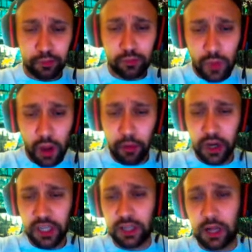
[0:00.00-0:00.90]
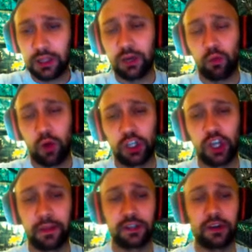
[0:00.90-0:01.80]
pretty solidly one-shot
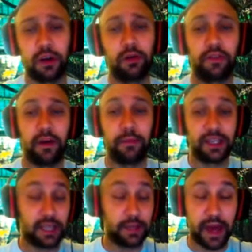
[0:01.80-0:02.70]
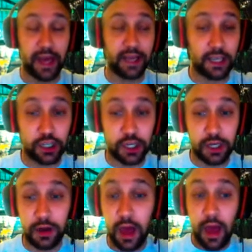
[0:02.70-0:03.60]
this node if I'm basically paying attention,
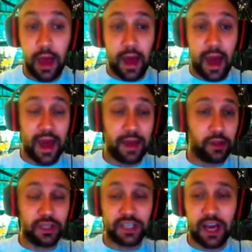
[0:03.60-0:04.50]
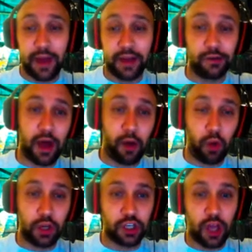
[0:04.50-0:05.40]
and the only time I do not
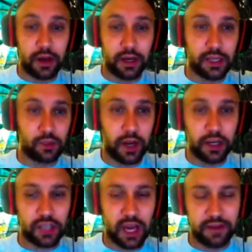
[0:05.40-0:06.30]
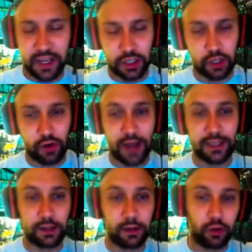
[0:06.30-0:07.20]
one-shot it is when I just kind of get distracted a
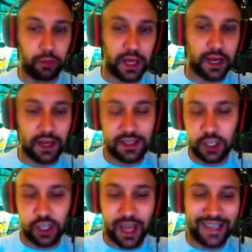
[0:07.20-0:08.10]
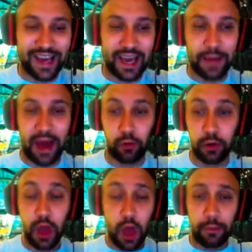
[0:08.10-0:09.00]
little bit, and essentially I time out.
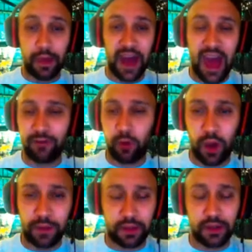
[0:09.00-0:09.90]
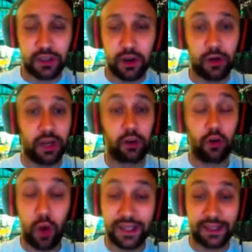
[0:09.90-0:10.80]
But I haven't wiped on this node in
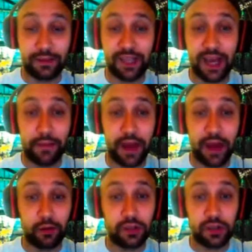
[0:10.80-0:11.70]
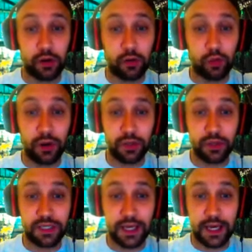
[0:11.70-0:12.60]
quite some time now, so we will
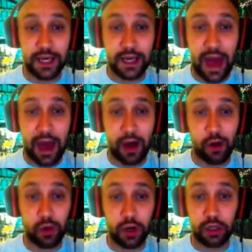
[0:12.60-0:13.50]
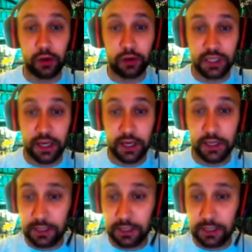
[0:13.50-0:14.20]
see how Cloak does.